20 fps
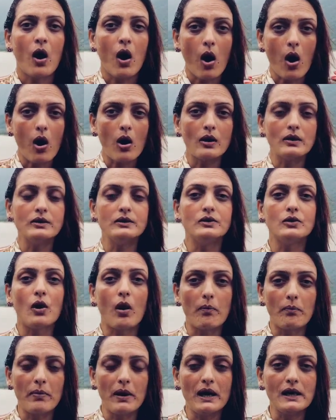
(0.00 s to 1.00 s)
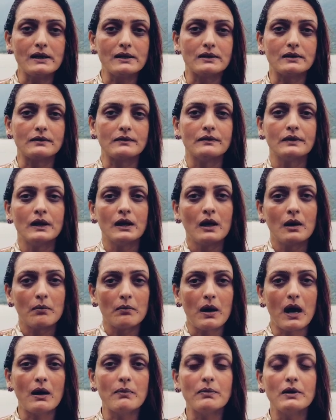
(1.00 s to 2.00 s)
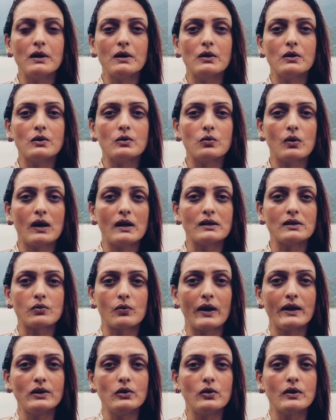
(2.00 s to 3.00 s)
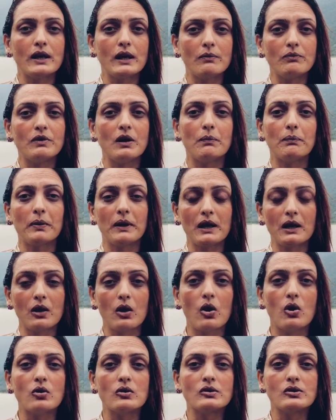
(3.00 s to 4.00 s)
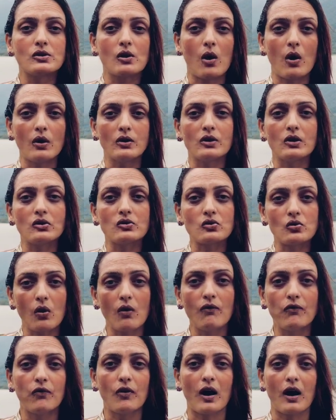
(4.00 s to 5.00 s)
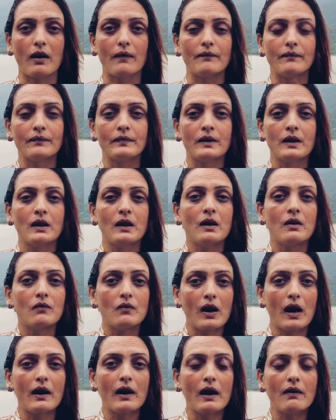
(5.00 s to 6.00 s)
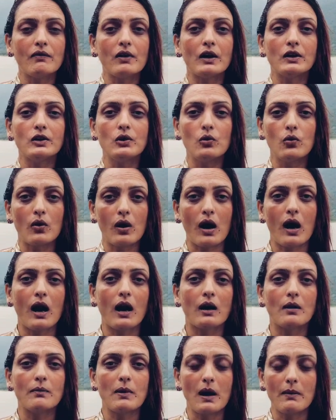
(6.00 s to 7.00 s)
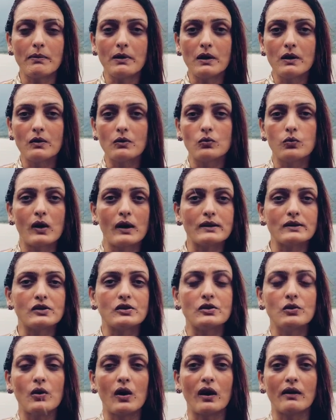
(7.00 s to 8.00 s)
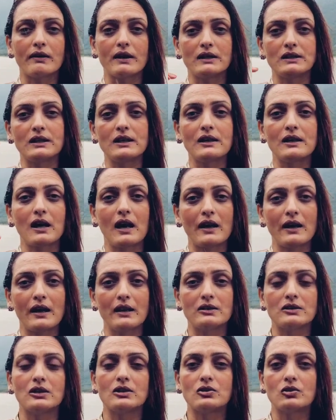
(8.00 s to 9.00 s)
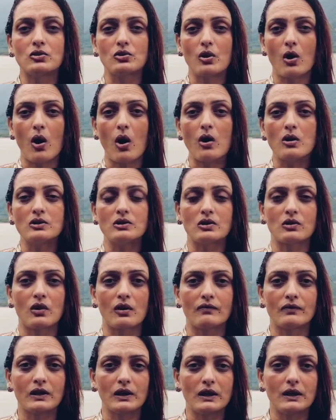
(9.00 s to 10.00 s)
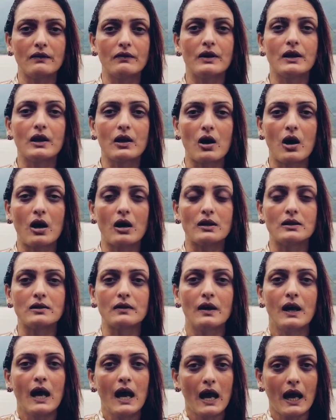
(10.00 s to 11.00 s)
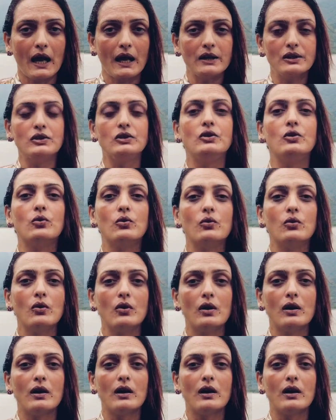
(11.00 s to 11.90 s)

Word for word: on your bed. My beloved ones, when you keep the pillows on your sofa, wherever you are, my beloved, once you are getting connected to the altar of the living God and you